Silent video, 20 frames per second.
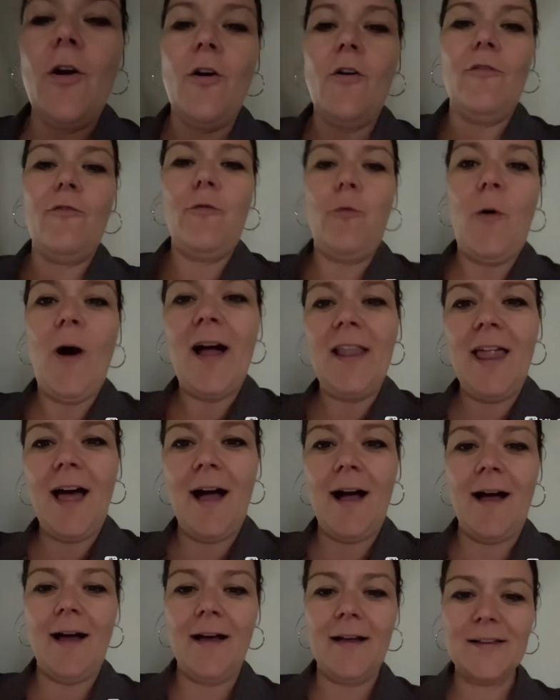
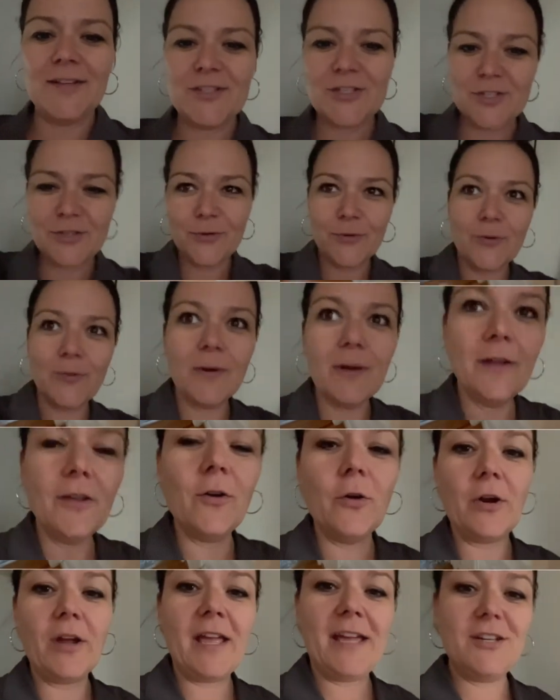voila, to
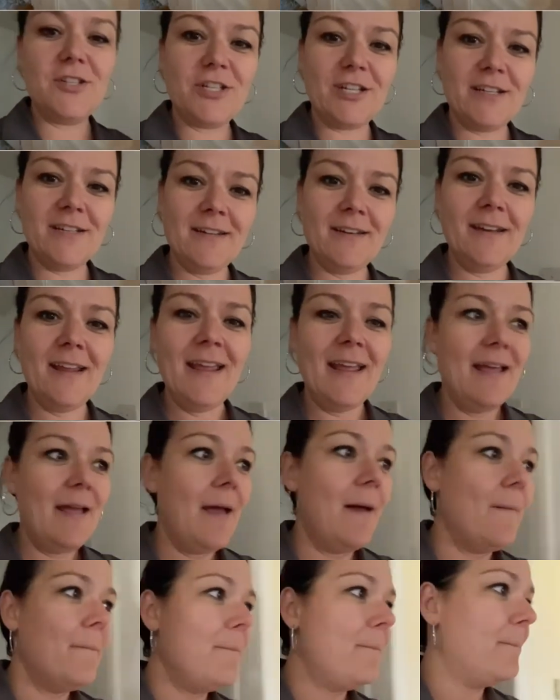your kitchen,
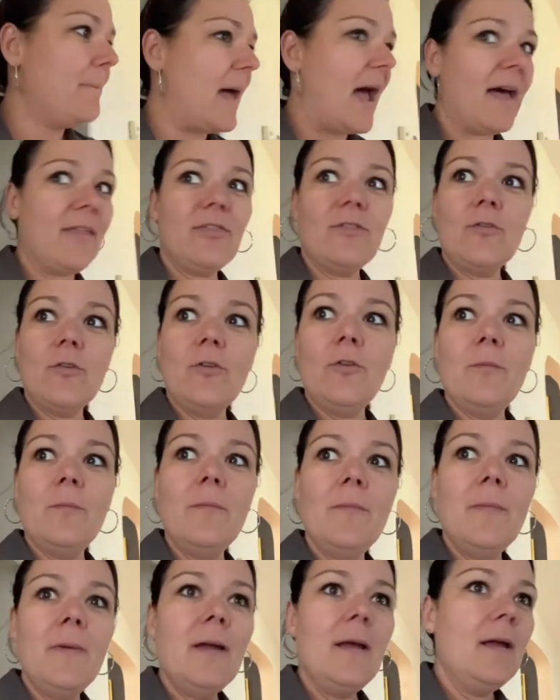bathroom,
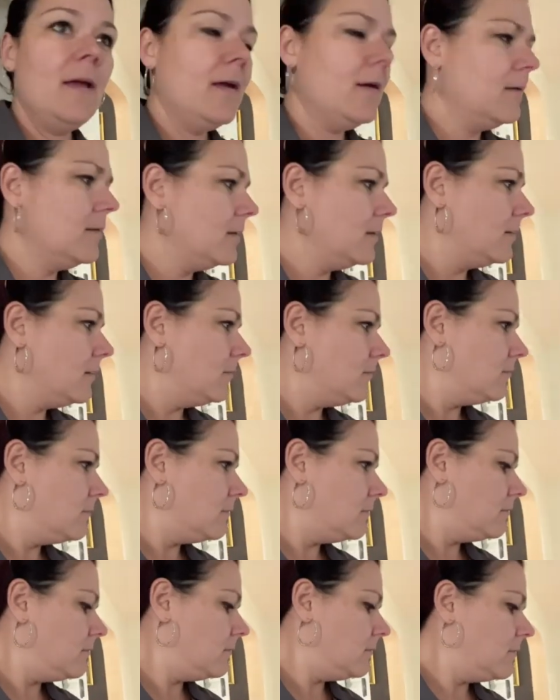
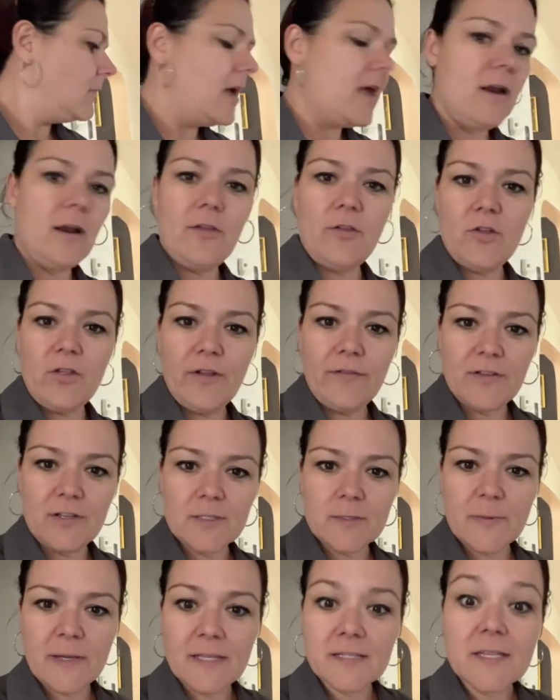and other living
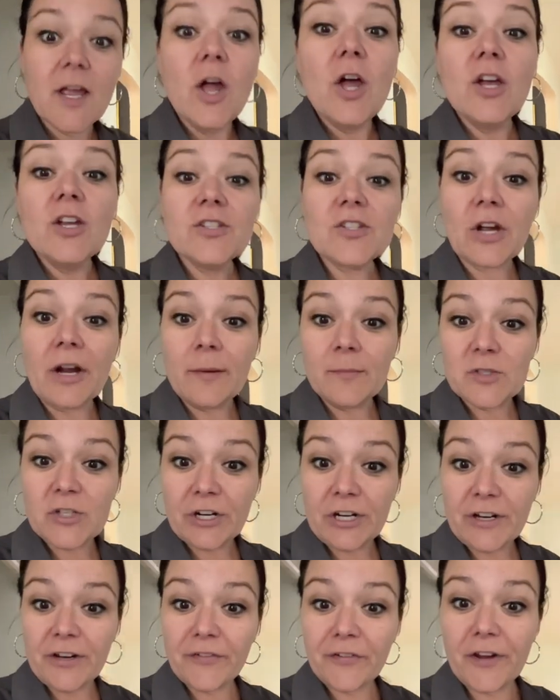space. Sorry, I'm
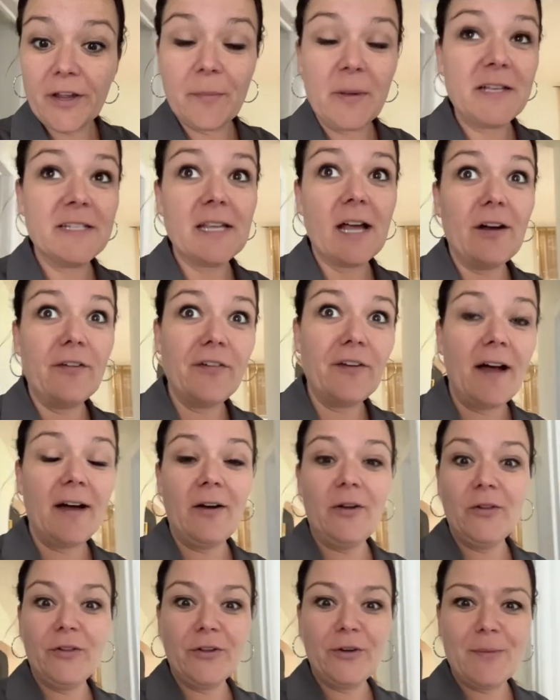starting to freak myself out
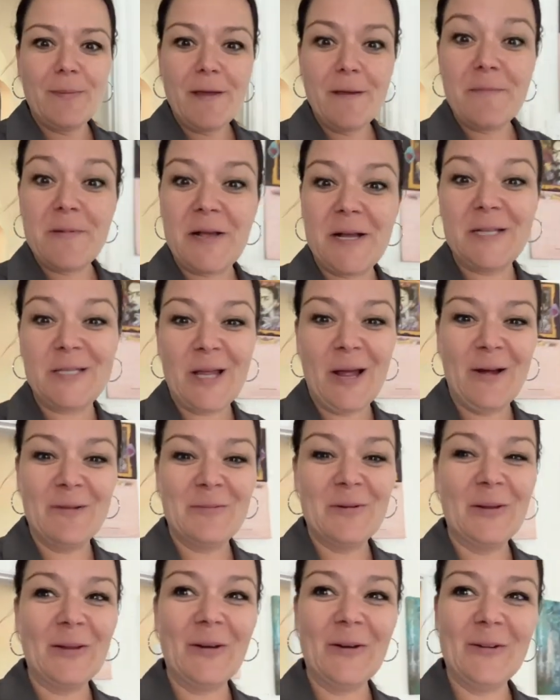a little bit because I'm
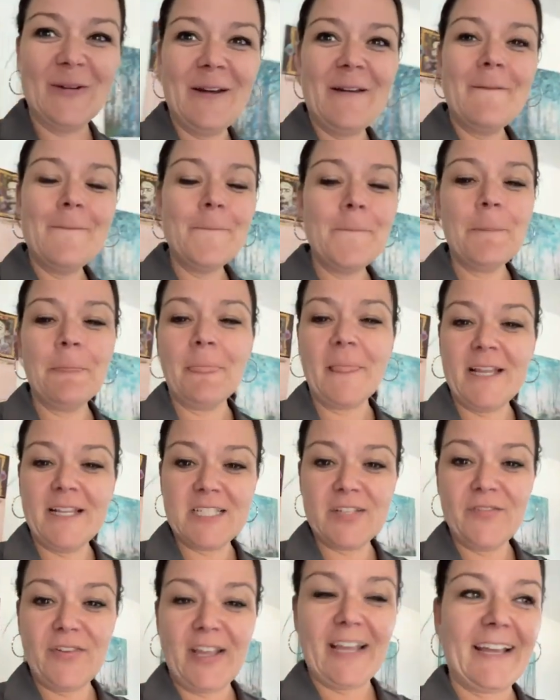alone. It's a
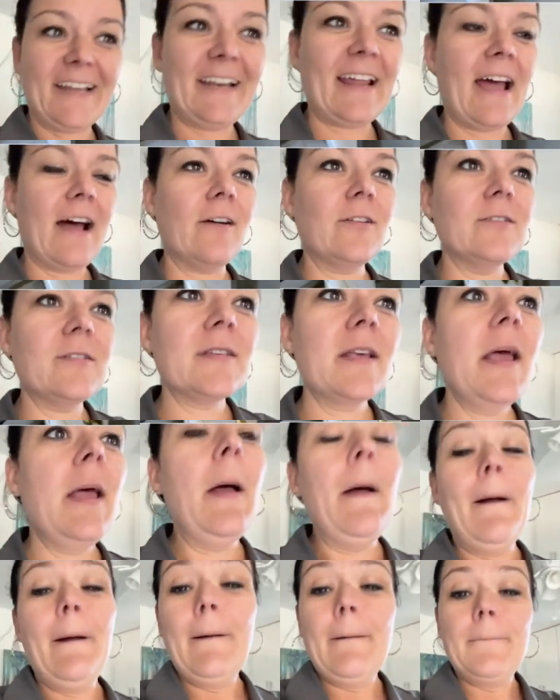vacant house,
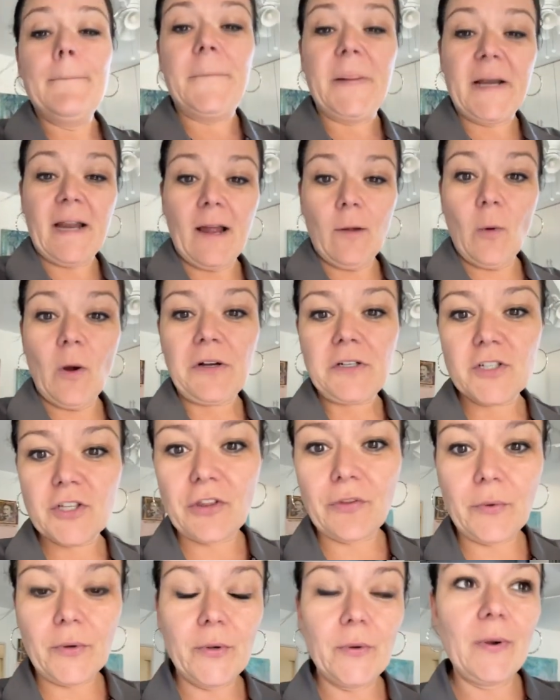but I walked
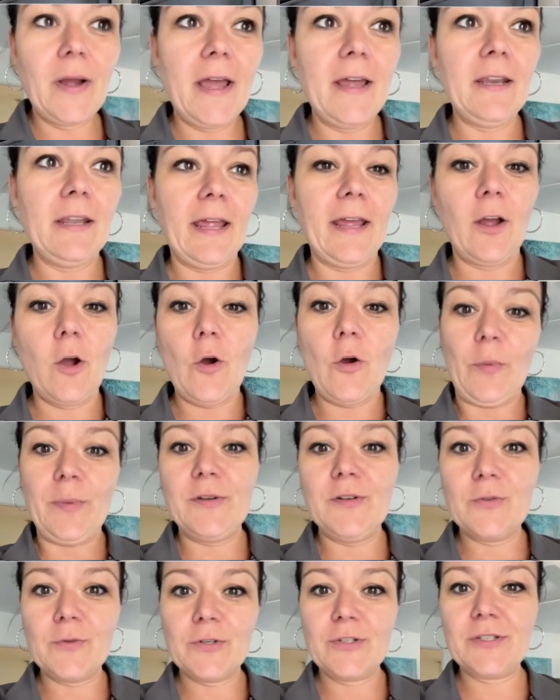through and like opened
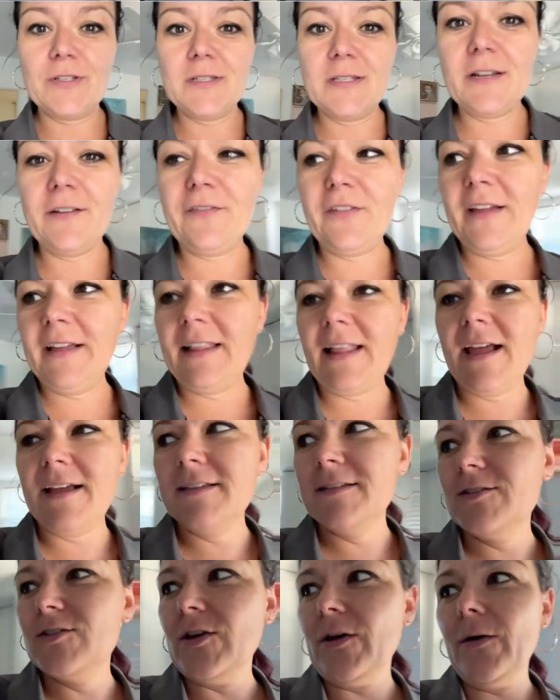doors and stuff like that,
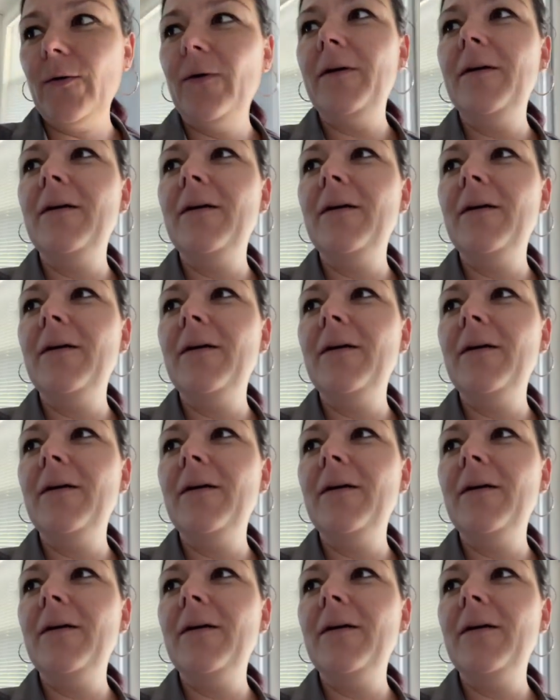so